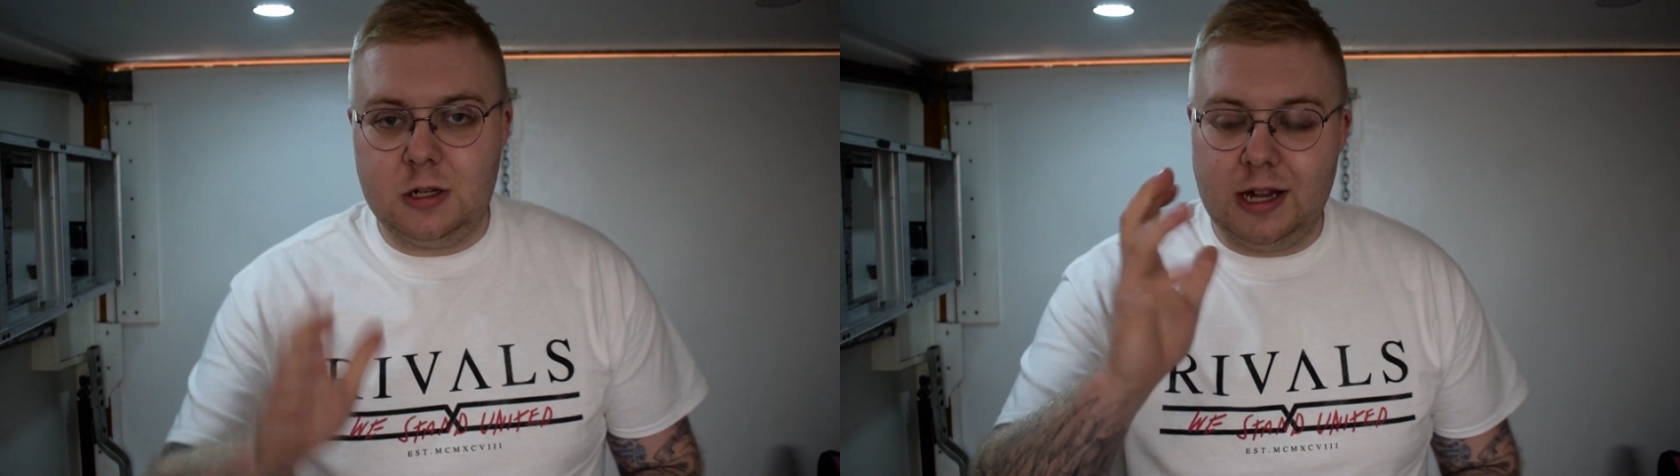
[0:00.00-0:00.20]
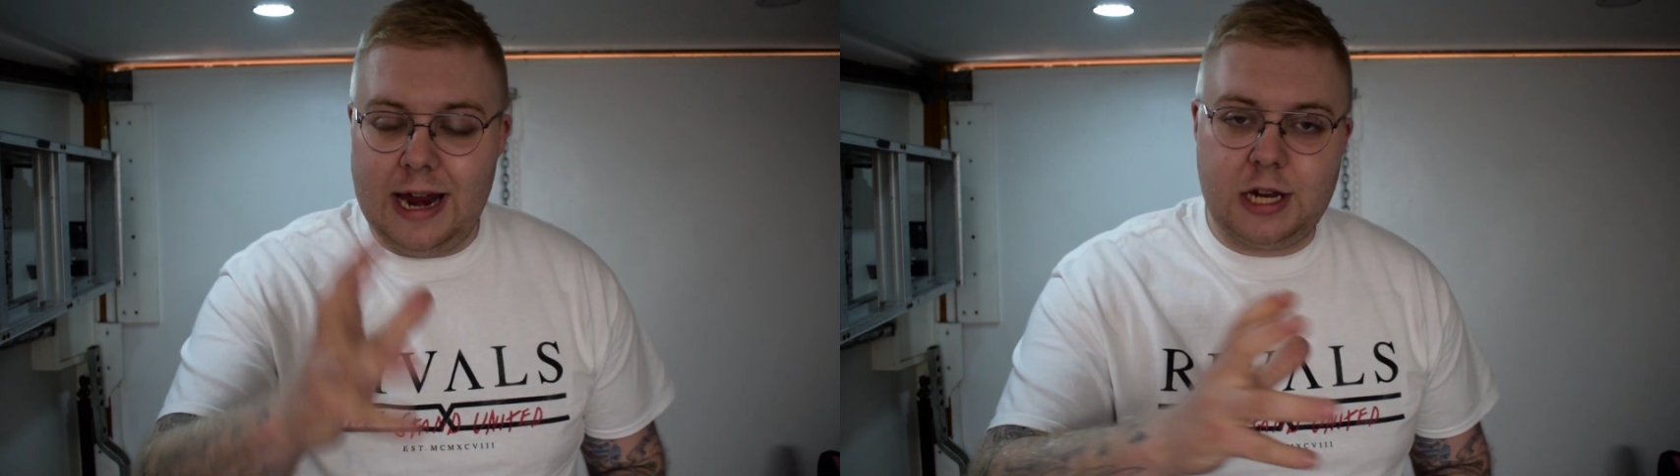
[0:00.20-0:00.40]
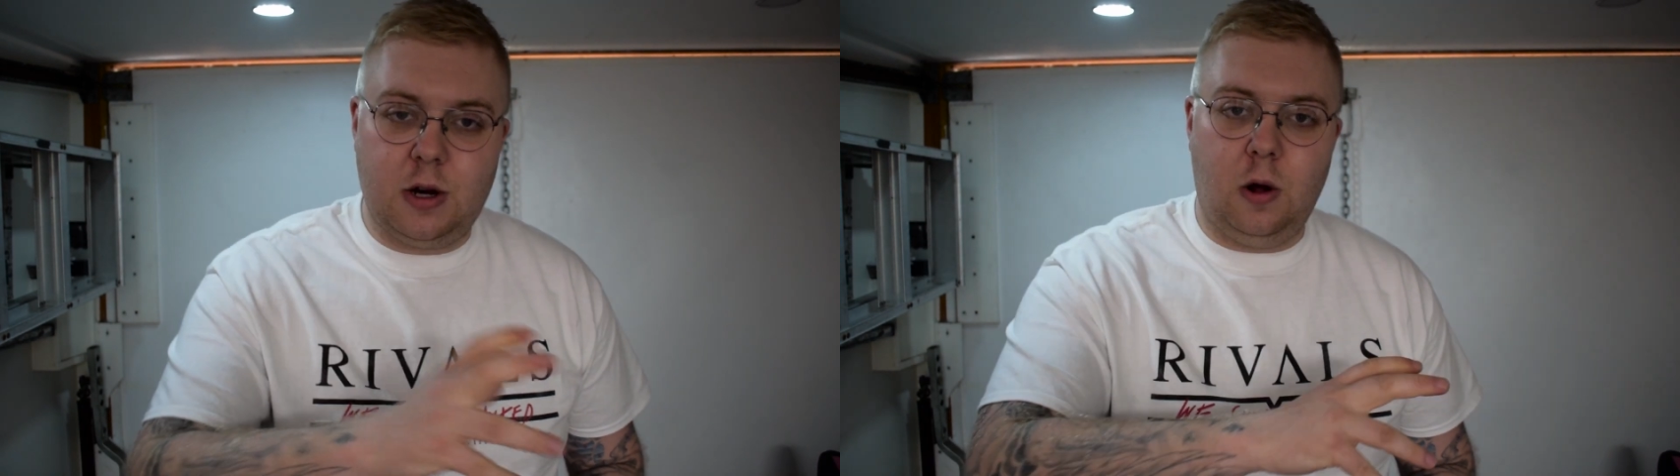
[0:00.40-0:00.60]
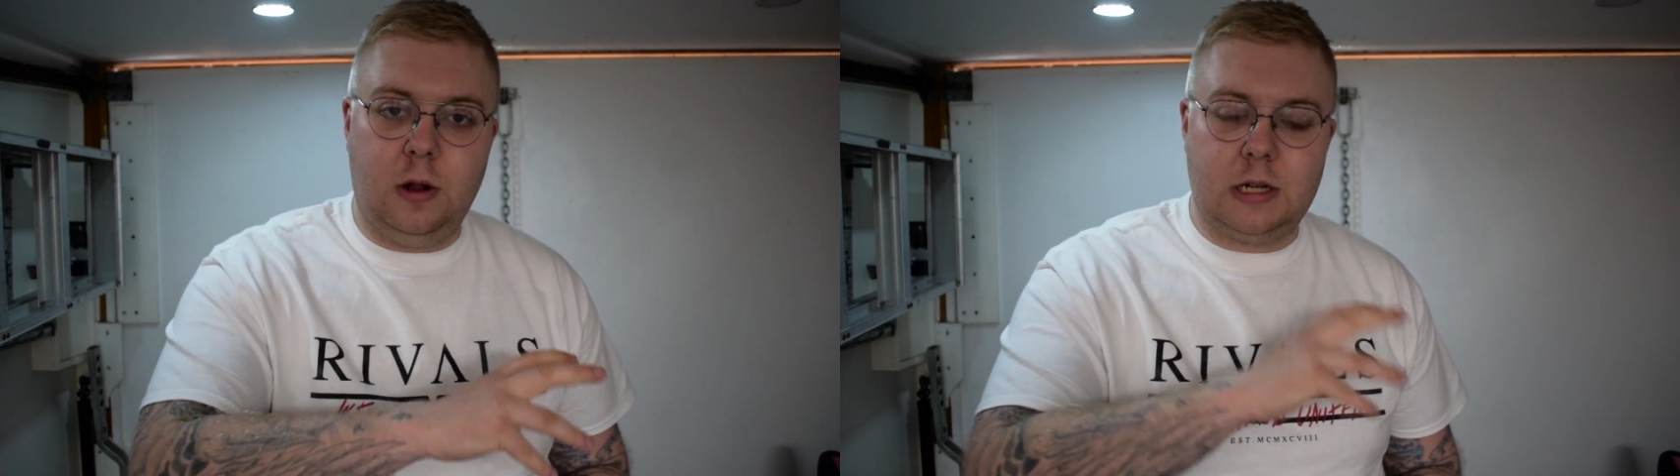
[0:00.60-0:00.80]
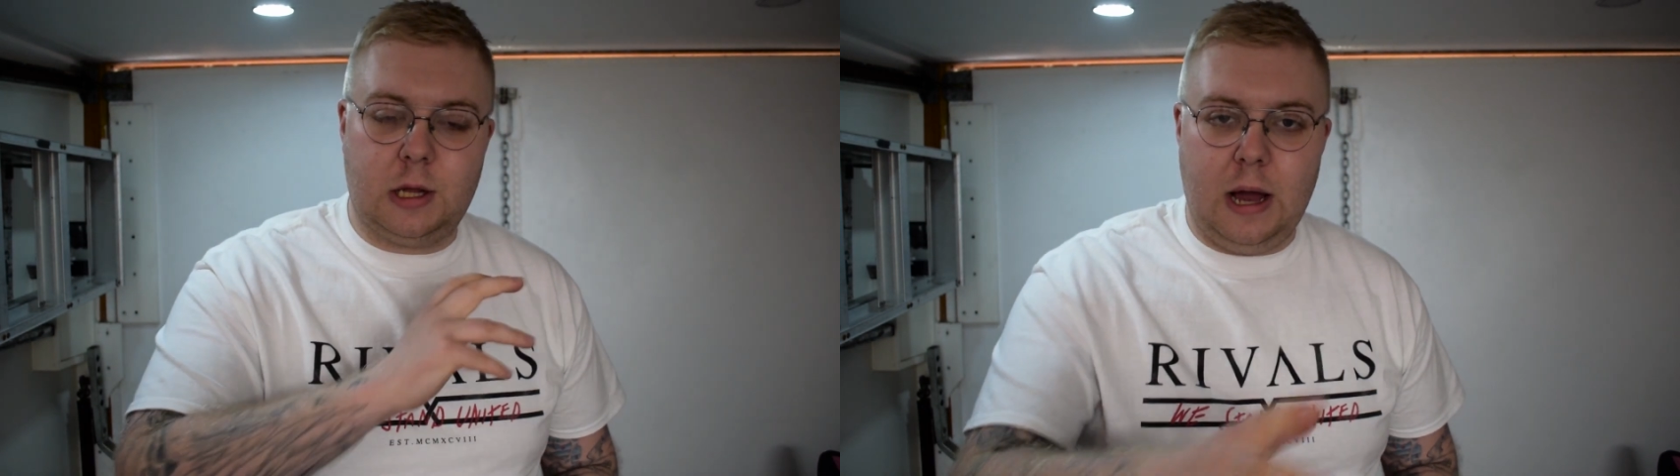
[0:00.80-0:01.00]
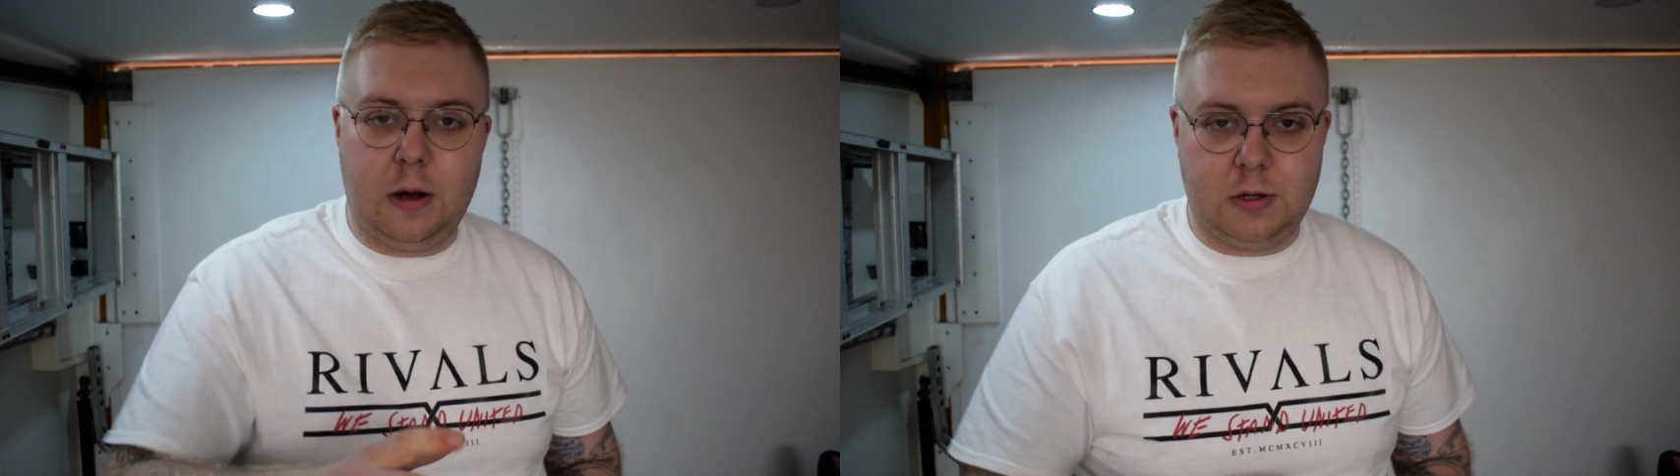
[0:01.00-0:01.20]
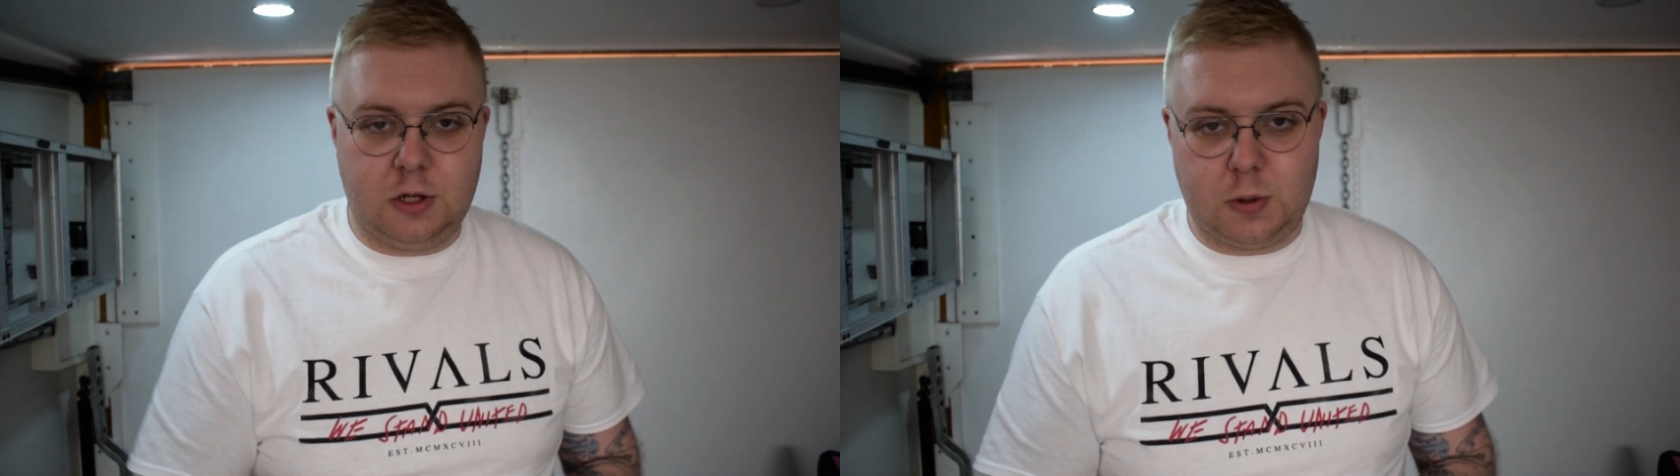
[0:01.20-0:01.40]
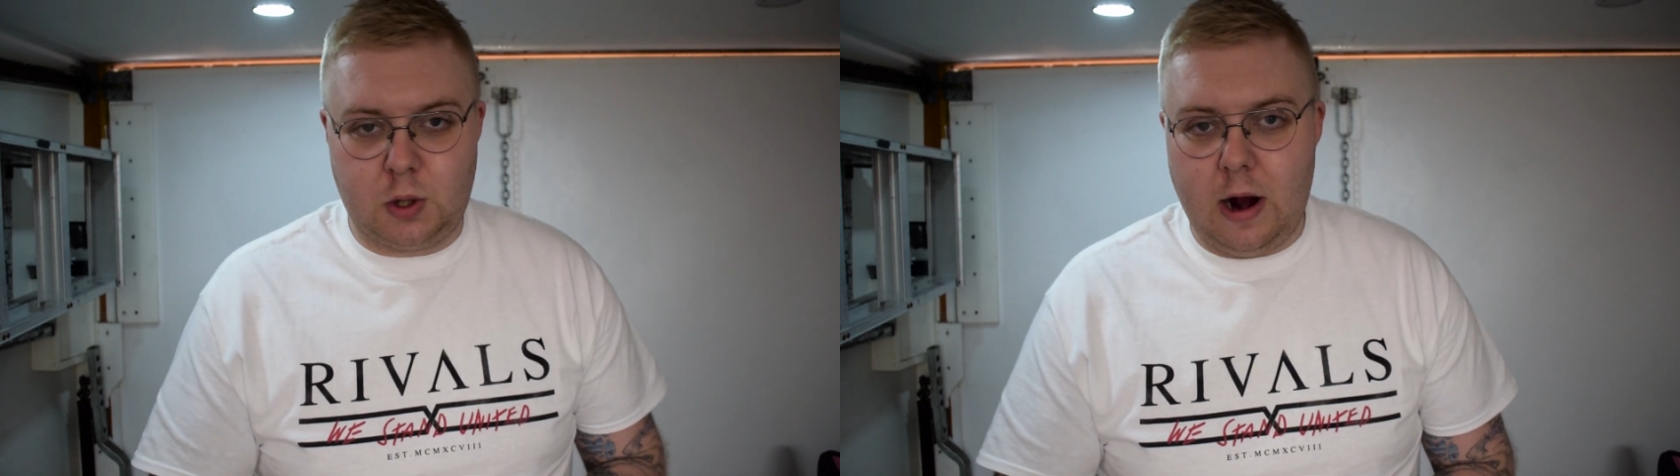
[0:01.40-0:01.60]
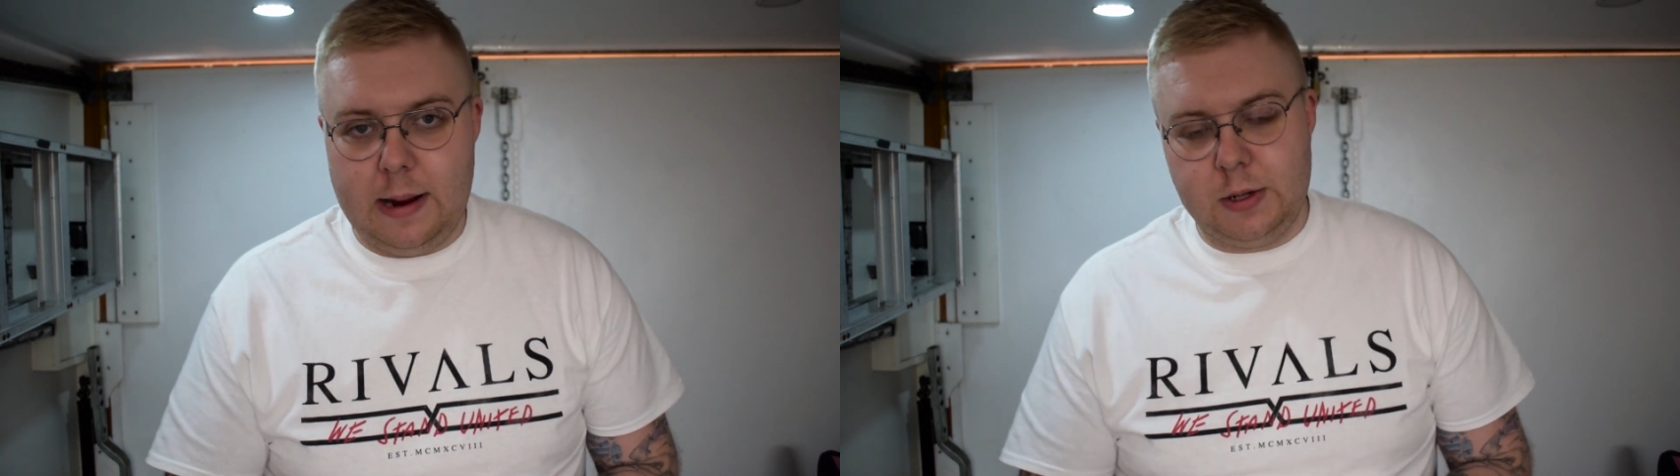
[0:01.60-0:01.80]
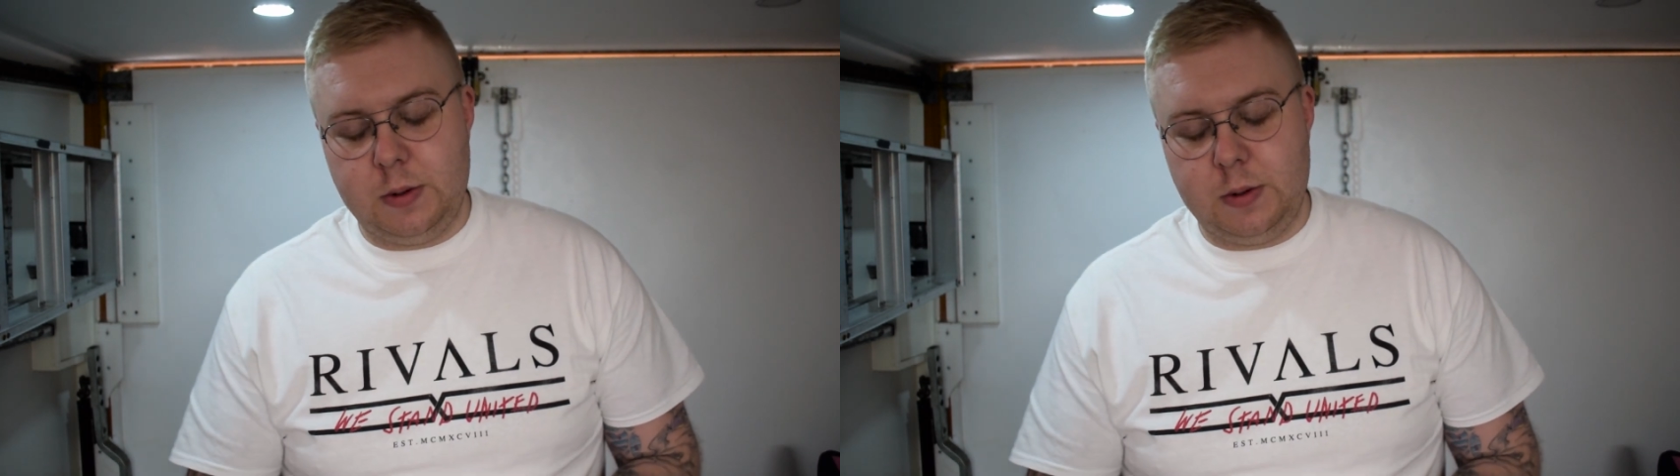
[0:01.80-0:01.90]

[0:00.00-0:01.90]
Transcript: and the next goal is 1,000 subscribers,